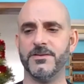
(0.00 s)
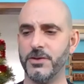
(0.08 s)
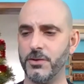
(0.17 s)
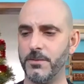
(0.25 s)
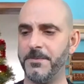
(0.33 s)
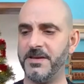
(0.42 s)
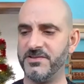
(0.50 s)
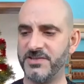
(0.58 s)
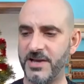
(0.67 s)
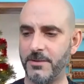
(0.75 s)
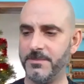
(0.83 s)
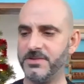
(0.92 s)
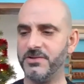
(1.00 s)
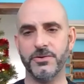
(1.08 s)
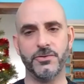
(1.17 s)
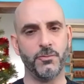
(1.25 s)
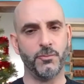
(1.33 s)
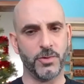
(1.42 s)
European settlement to the
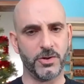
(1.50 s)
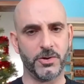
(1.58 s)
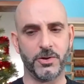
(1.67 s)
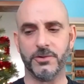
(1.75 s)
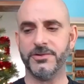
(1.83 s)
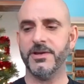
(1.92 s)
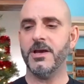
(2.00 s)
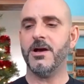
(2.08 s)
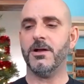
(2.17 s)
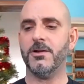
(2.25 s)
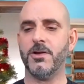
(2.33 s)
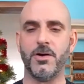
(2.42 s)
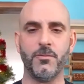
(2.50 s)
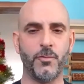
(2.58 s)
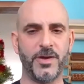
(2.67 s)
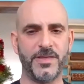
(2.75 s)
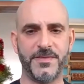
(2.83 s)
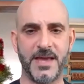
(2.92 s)
New World. Along
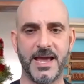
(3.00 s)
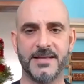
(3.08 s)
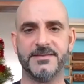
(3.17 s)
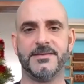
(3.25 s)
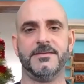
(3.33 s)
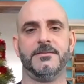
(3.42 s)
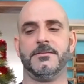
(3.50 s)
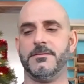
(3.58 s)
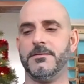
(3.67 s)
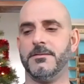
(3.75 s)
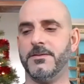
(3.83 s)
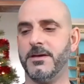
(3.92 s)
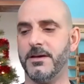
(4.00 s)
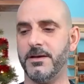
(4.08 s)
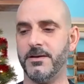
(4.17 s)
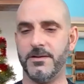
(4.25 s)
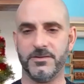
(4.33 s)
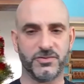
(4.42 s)
with that,
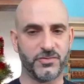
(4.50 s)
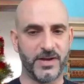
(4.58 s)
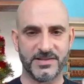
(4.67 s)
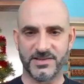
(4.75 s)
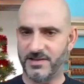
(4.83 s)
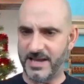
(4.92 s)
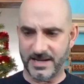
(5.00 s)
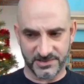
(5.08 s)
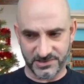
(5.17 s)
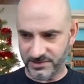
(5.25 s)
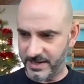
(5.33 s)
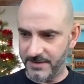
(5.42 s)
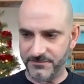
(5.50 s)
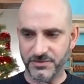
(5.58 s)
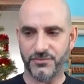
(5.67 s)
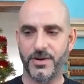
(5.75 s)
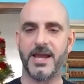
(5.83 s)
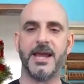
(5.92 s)
the transatlantic slave
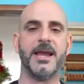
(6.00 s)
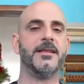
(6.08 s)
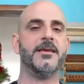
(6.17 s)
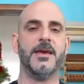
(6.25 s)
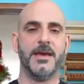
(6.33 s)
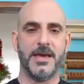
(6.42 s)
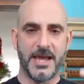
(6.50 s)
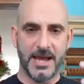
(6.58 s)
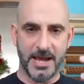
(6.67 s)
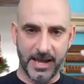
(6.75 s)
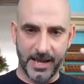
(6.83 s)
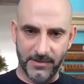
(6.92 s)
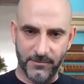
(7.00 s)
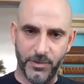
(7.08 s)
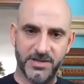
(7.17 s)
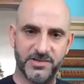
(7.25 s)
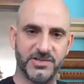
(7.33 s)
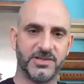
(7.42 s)
trade. And we
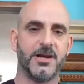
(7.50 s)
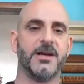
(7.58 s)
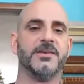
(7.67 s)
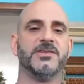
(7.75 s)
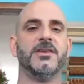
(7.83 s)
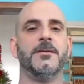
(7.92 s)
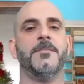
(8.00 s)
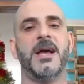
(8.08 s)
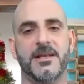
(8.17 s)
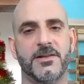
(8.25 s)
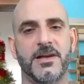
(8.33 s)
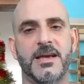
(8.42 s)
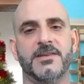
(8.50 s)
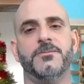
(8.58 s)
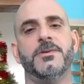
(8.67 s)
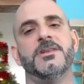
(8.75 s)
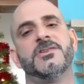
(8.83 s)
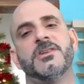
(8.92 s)
discuss, in my class,
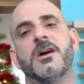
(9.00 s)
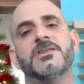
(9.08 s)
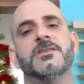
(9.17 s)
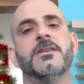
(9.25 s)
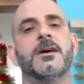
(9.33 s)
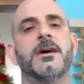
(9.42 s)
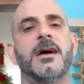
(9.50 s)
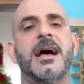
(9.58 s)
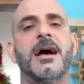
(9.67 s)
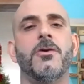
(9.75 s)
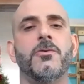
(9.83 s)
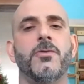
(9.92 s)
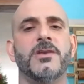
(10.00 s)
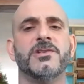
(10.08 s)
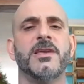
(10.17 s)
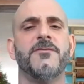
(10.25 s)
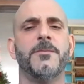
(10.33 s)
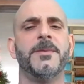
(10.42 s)
we discussed how
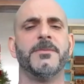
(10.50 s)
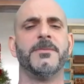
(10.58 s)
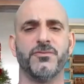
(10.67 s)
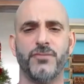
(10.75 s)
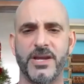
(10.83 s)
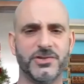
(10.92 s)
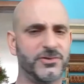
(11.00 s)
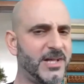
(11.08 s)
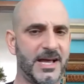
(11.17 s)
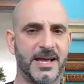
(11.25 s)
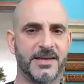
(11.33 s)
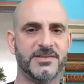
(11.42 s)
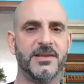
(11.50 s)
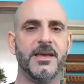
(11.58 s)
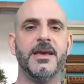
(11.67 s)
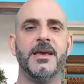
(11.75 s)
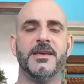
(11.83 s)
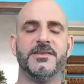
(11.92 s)
slavery becomes racialized.
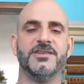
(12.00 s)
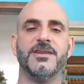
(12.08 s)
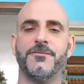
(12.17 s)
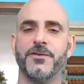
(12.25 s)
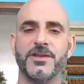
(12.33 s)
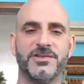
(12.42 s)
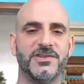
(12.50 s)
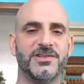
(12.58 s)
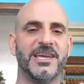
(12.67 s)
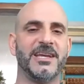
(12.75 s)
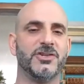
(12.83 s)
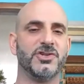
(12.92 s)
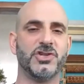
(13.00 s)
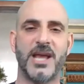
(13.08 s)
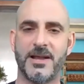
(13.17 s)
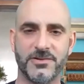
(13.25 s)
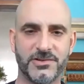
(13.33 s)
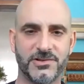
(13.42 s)
This is like a
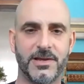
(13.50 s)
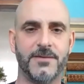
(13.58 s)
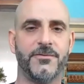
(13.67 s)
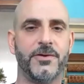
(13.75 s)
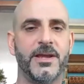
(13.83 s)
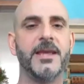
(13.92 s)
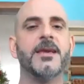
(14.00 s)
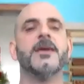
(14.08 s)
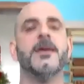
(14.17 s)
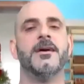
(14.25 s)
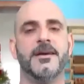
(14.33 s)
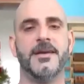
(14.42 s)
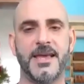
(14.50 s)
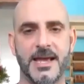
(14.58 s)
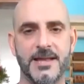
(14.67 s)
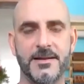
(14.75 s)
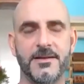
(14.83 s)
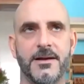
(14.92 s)
chattel slavery.
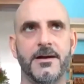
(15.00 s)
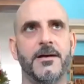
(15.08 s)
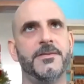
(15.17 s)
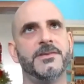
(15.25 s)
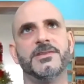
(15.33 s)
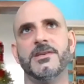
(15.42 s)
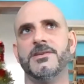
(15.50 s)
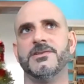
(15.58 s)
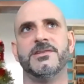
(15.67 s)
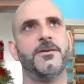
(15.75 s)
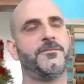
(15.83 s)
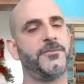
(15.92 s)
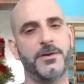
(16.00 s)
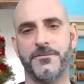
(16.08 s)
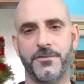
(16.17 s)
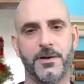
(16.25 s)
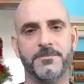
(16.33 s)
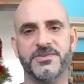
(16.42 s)
Again, this is different
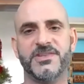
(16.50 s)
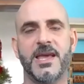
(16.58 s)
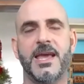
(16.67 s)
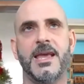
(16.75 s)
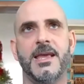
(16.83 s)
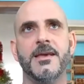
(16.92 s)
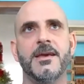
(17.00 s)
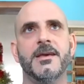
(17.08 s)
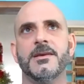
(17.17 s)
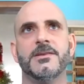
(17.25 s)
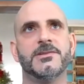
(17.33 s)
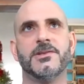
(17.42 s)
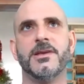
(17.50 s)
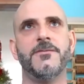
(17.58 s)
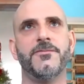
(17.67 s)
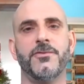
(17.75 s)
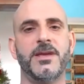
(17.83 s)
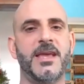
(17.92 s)
from, say,
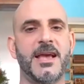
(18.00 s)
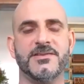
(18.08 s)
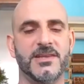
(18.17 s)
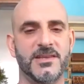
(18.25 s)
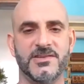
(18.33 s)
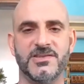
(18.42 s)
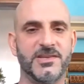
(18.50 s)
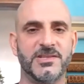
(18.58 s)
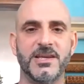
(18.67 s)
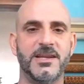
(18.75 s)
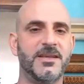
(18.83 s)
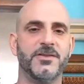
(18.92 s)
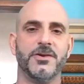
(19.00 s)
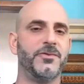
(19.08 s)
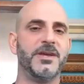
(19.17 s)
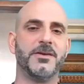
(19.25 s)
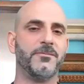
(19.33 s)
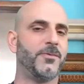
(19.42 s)
slavery as it existed in the
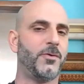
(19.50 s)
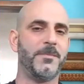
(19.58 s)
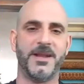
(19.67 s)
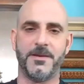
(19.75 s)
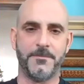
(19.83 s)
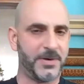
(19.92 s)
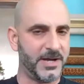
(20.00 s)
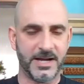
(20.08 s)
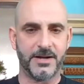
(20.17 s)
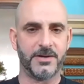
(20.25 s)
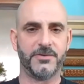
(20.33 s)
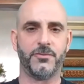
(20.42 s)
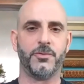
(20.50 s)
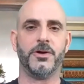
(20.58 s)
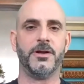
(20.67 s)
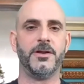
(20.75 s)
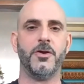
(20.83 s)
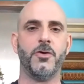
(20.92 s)
Greek and Roman Empire
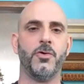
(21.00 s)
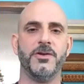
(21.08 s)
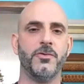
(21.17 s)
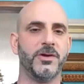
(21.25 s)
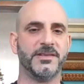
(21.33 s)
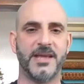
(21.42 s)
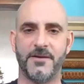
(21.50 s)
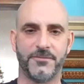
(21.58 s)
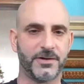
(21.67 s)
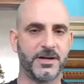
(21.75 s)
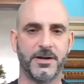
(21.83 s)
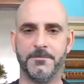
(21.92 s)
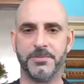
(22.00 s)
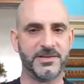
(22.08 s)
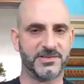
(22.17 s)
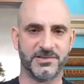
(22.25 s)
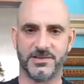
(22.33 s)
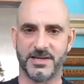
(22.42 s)
or in North Africa and
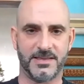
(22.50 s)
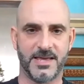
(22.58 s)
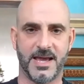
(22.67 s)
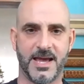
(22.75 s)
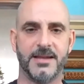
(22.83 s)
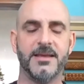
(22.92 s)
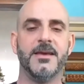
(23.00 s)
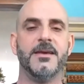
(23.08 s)
places like that.